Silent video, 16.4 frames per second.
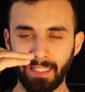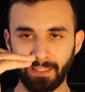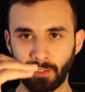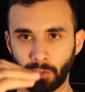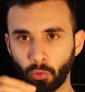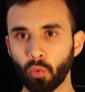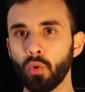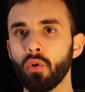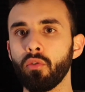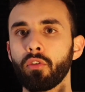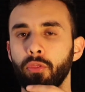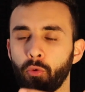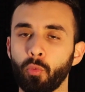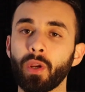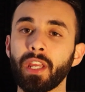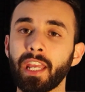2,
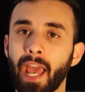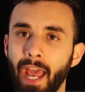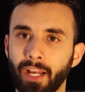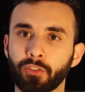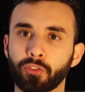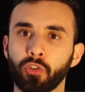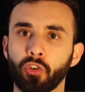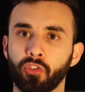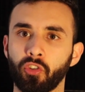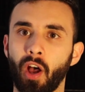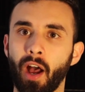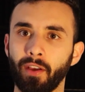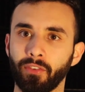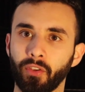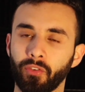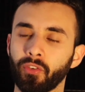3
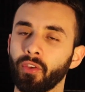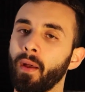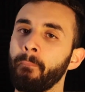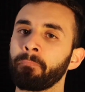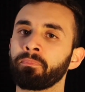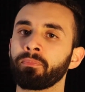exercises,